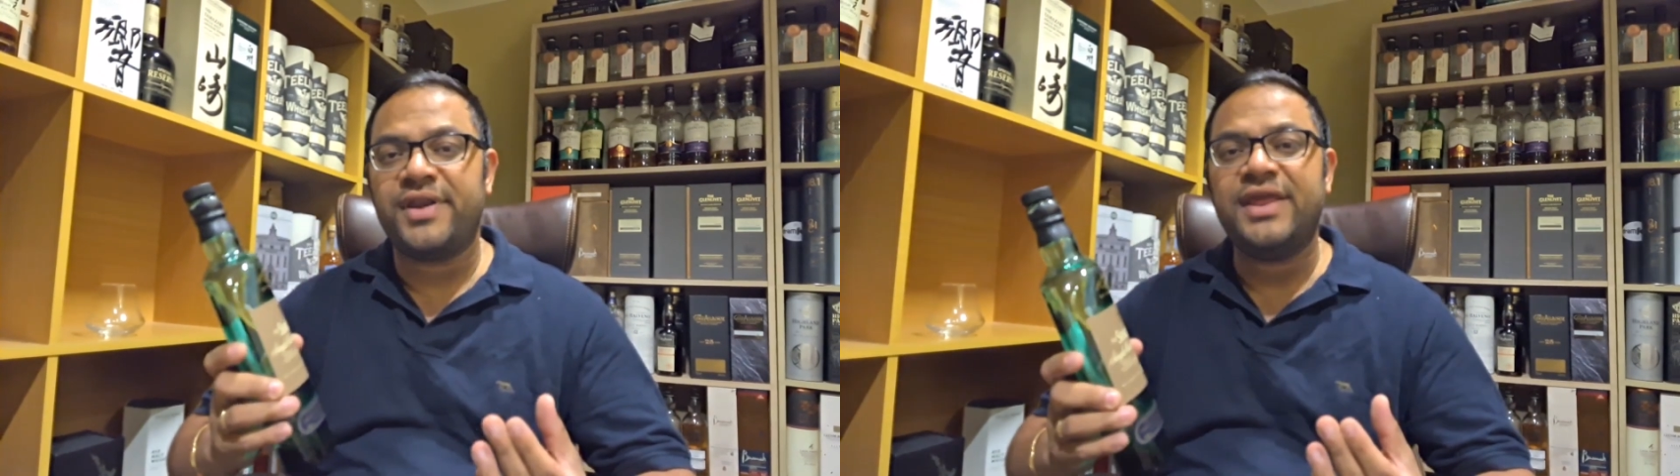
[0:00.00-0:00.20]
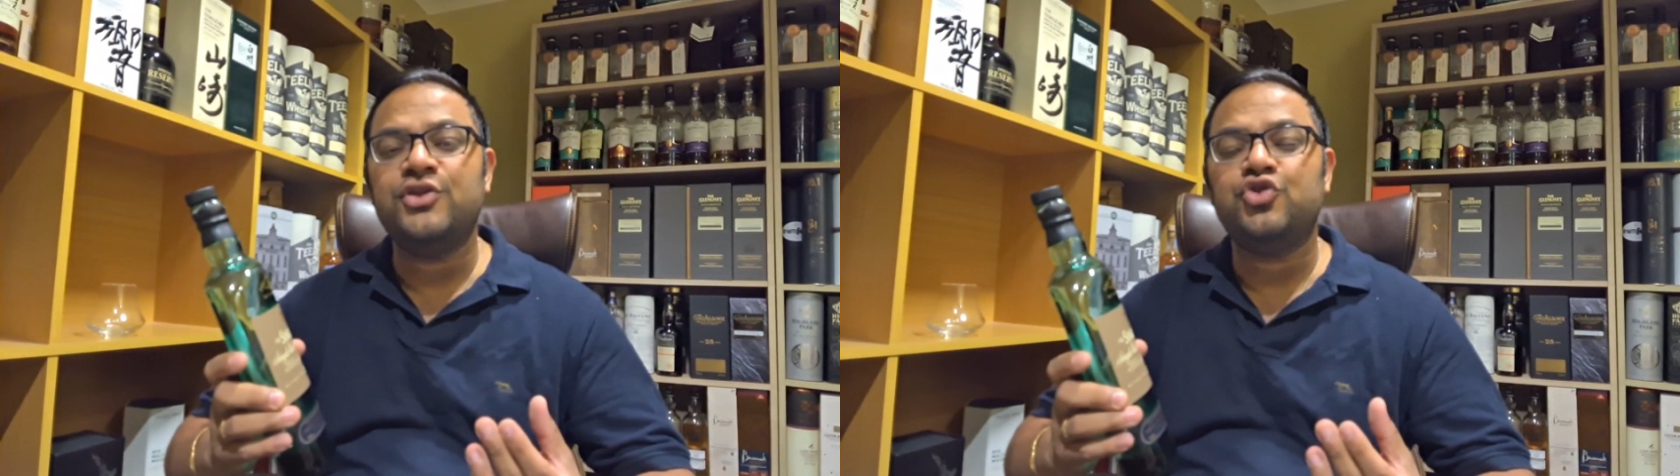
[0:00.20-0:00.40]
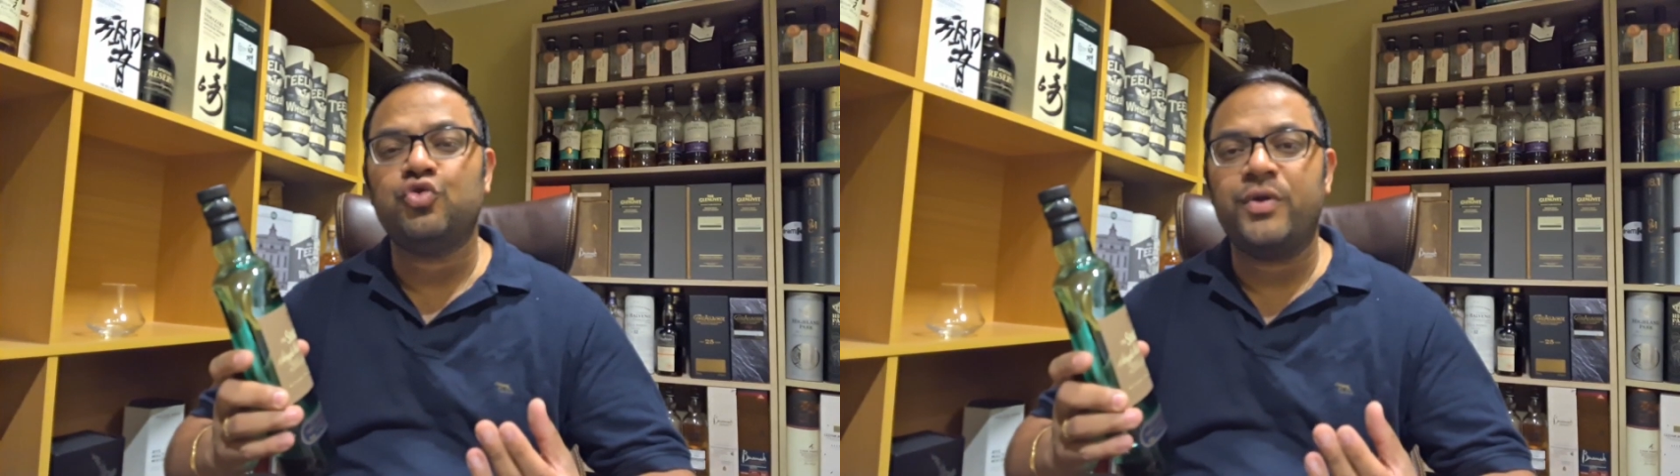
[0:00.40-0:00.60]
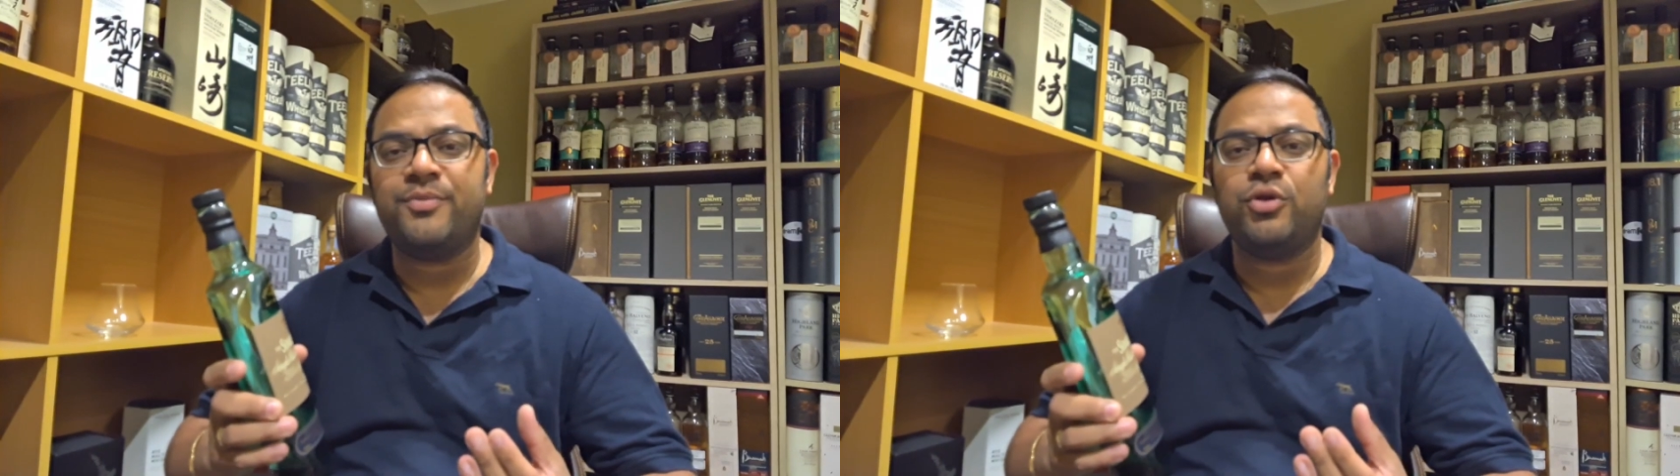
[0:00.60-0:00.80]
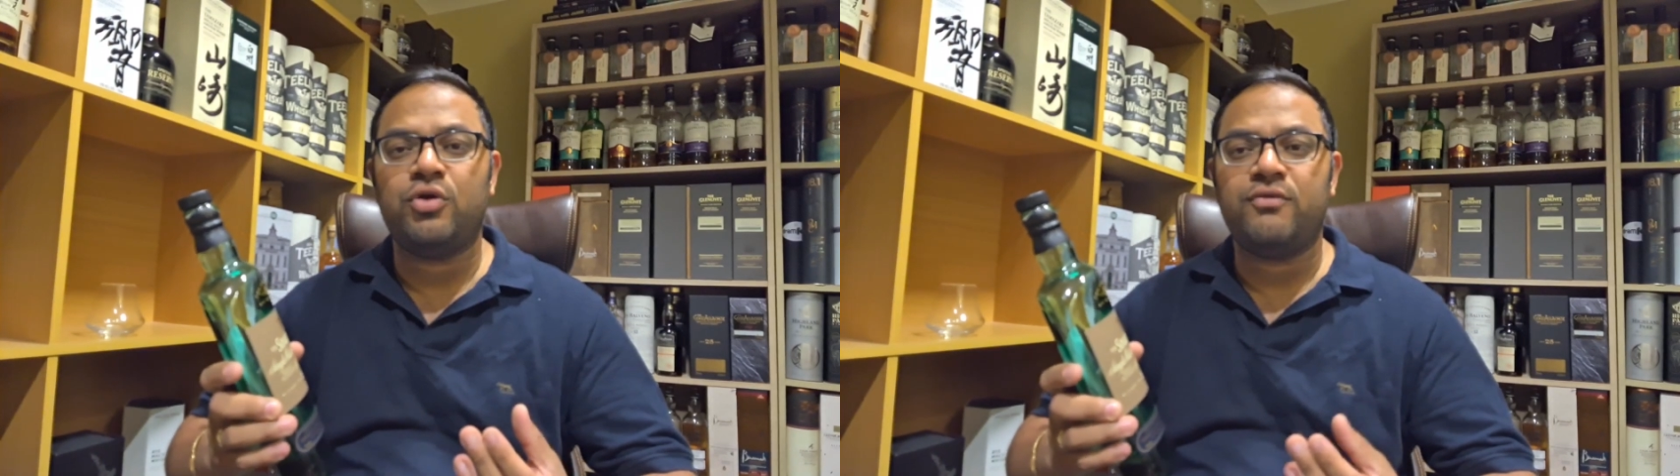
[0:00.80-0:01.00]

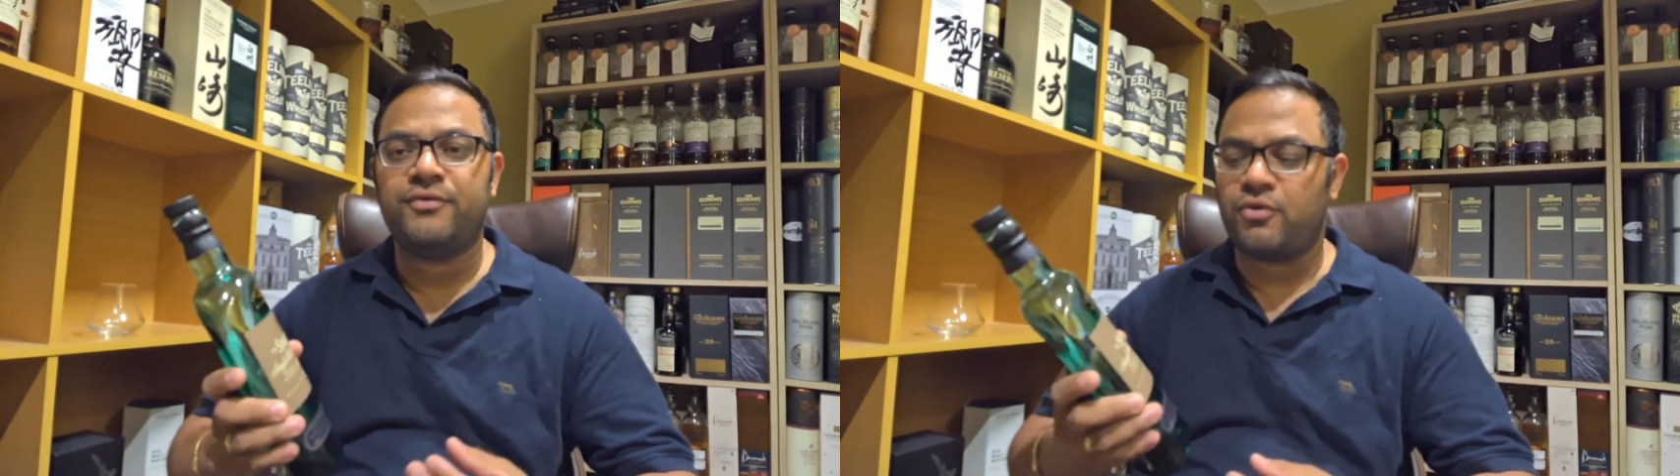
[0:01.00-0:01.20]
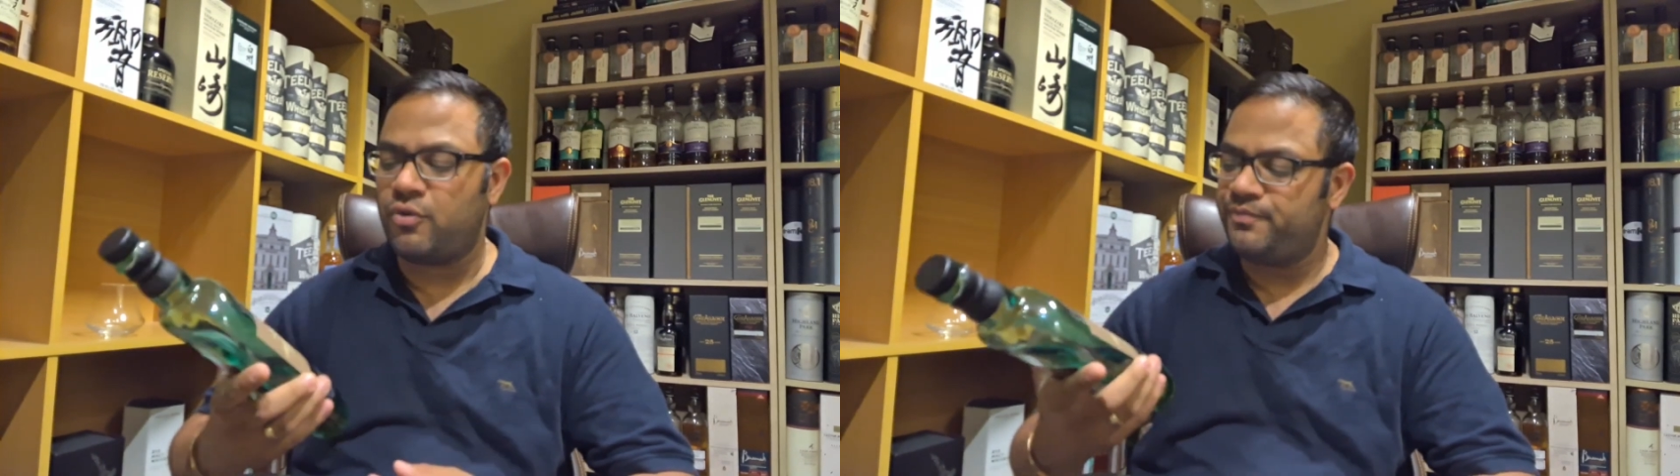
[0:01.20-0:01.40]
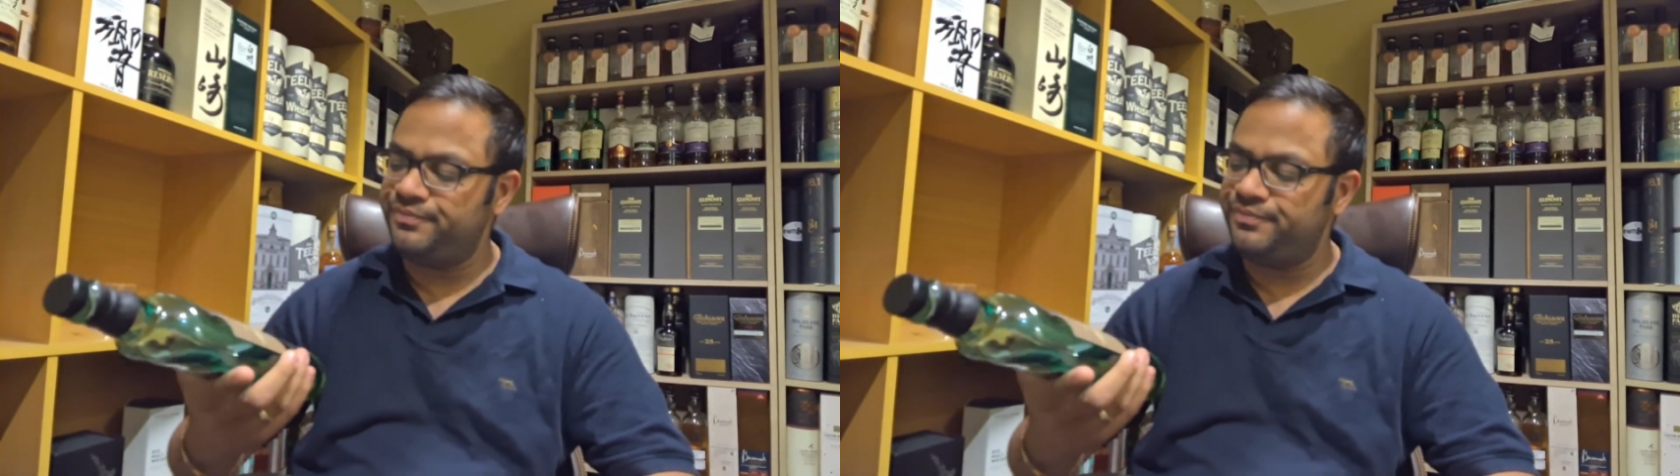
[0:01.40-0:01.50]
enjoyable overall.